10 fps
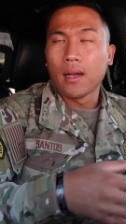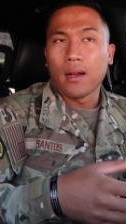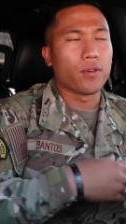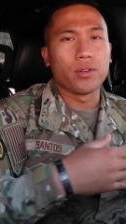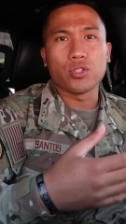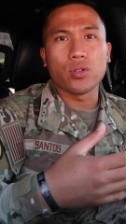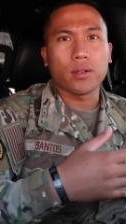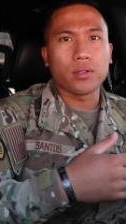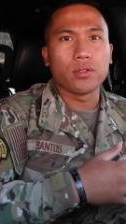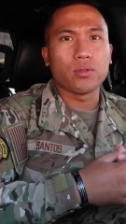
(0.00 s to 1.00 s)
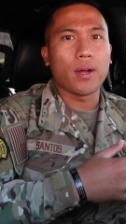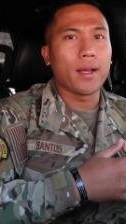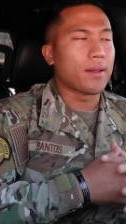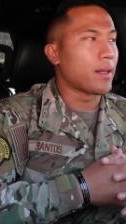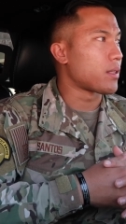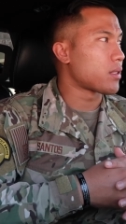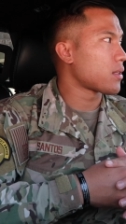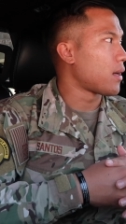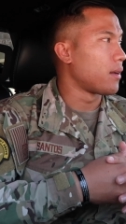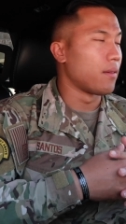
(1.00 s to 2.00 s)
for instructors, right, it's
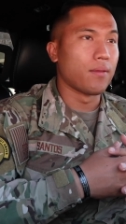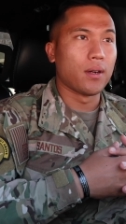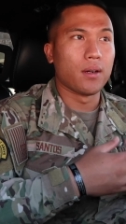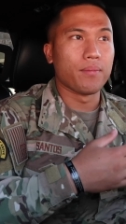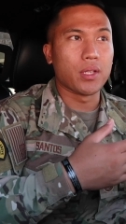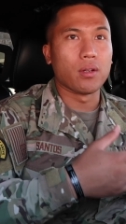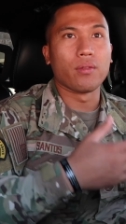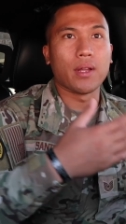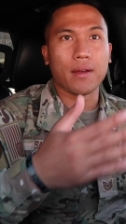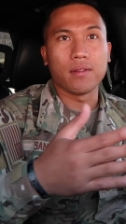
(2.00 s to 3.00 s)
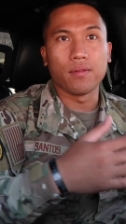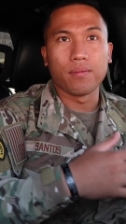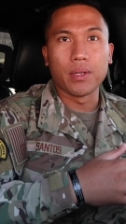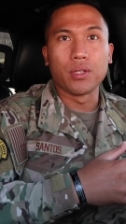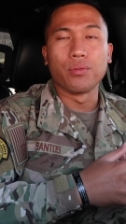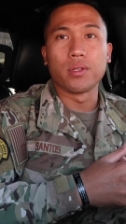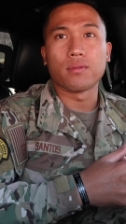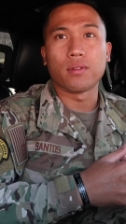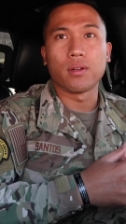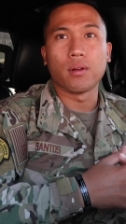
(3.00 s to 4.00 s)
kind of you know, now you've been doing this
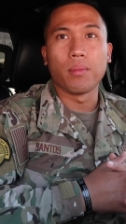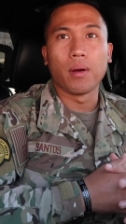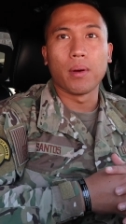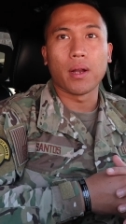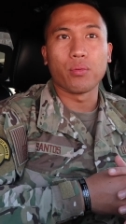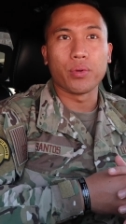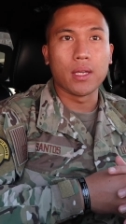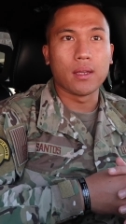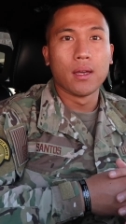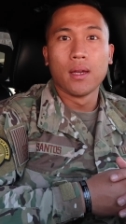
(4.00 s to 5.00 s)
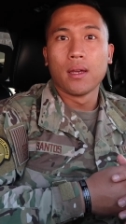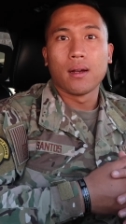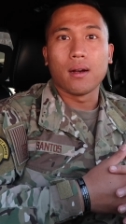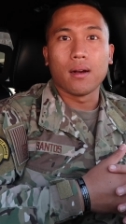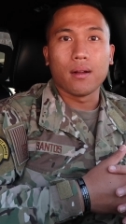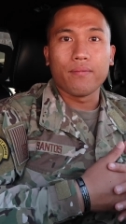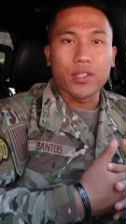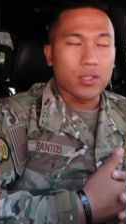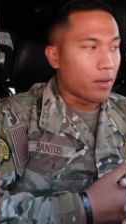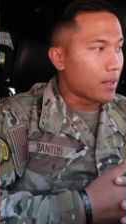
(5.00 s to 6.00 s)
for about a week,
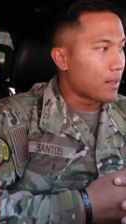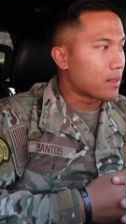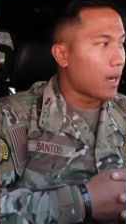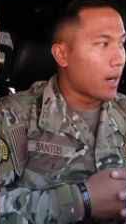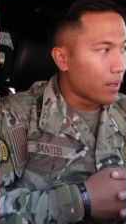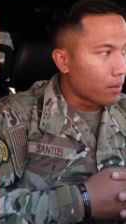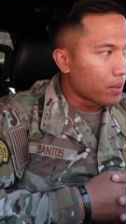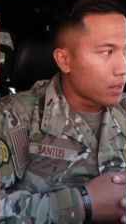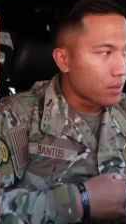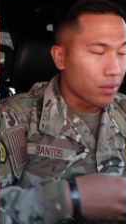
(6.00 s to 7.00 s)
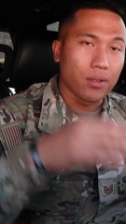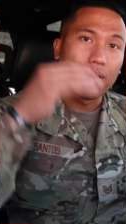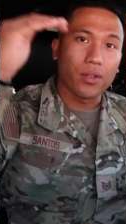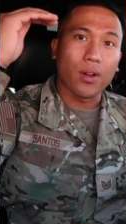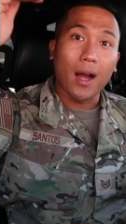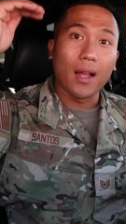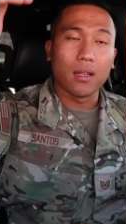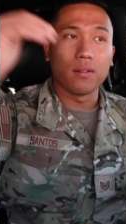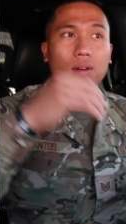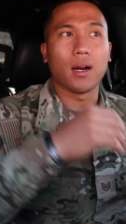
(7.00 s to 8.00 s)
you start to get tired because you're high
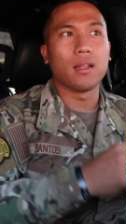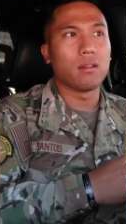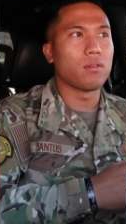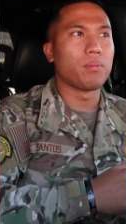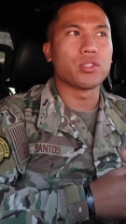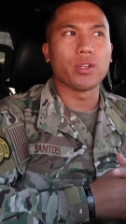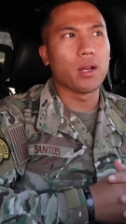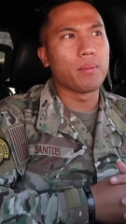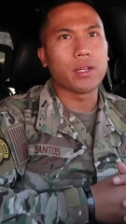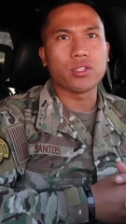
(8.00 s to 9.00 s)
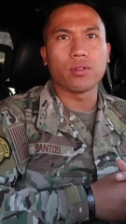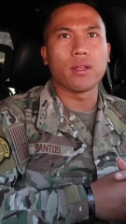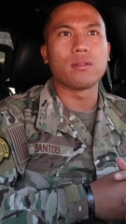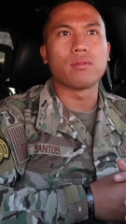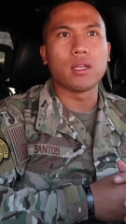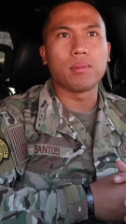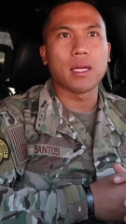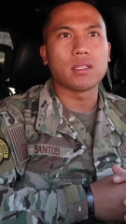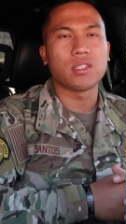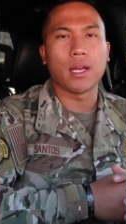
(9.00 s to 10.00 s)
level, but you got to make sure that you keep
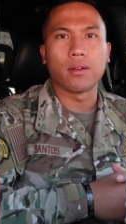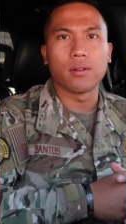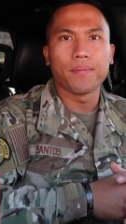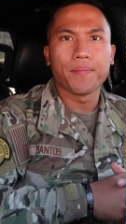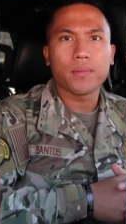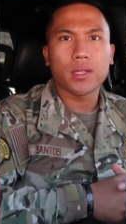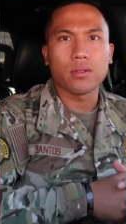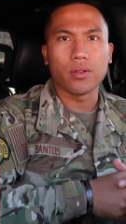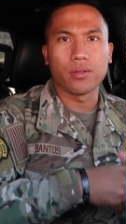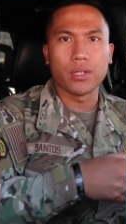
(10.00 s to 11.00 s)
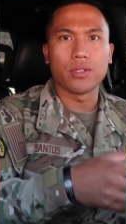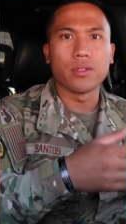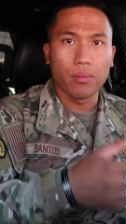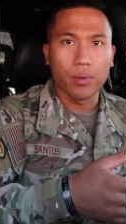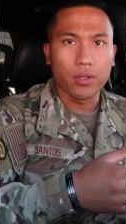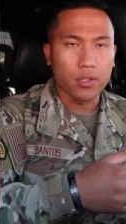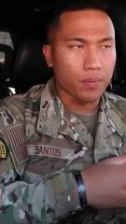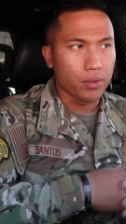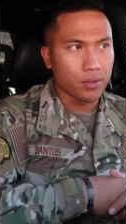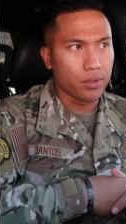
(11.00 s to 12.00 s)
that standard, so you're teaching them what they're
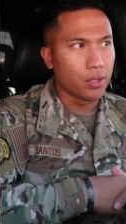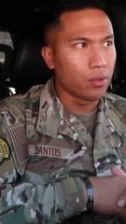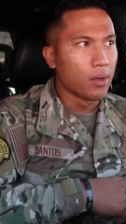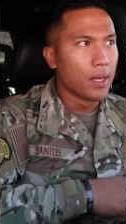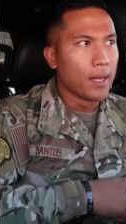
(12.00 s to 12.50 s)
supposed to do.